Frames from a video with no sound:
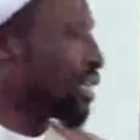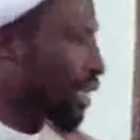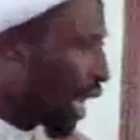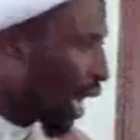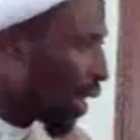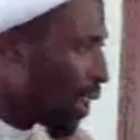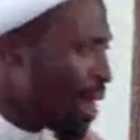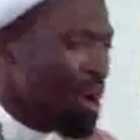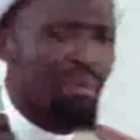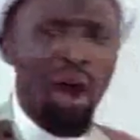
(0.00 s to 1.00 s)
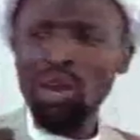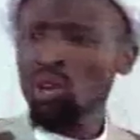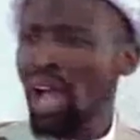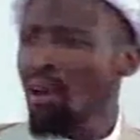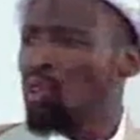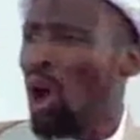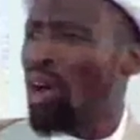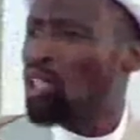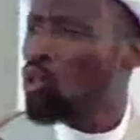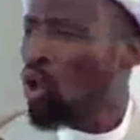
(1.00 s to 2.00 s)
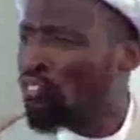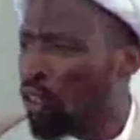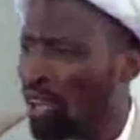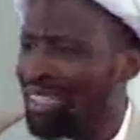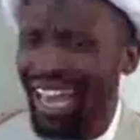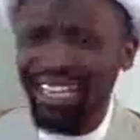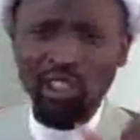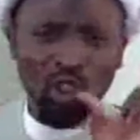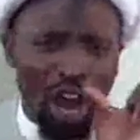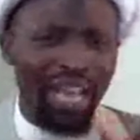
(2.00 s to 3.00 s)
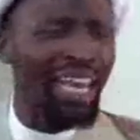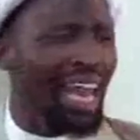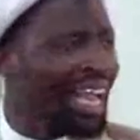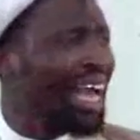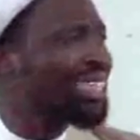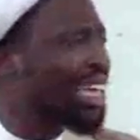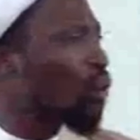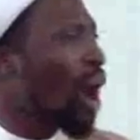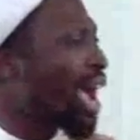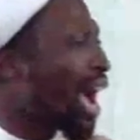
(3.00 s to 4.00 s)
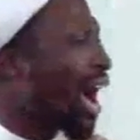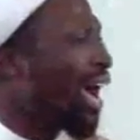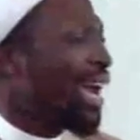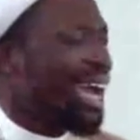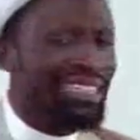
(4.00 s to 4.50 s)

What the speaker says: in Salah. But when you come to our school of thought, there is no clear-cut riwayah.